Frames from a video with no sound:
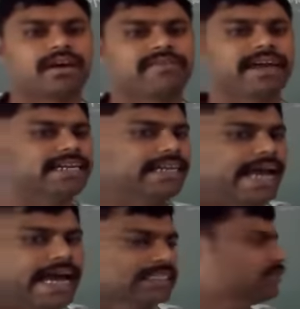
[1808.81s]
When it
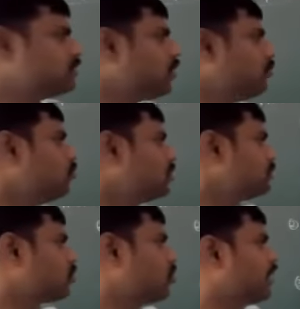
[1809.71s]
reacts with
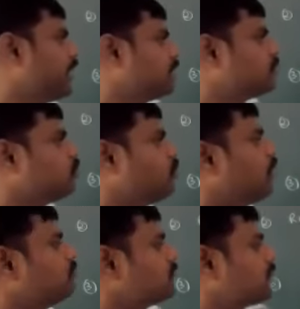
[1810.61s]
ammonium chloride to
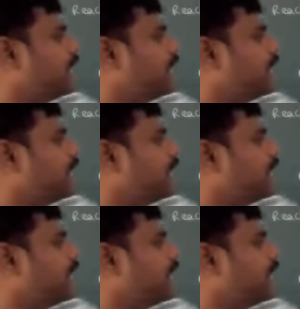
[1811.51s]
forms